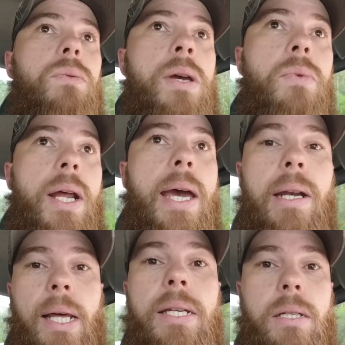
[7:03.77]
We went
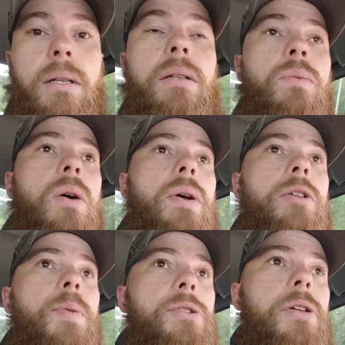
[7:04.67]
and listened to what we
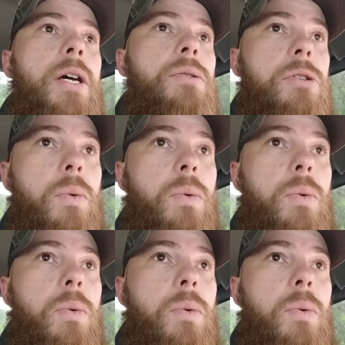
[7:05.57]
were supposed to do,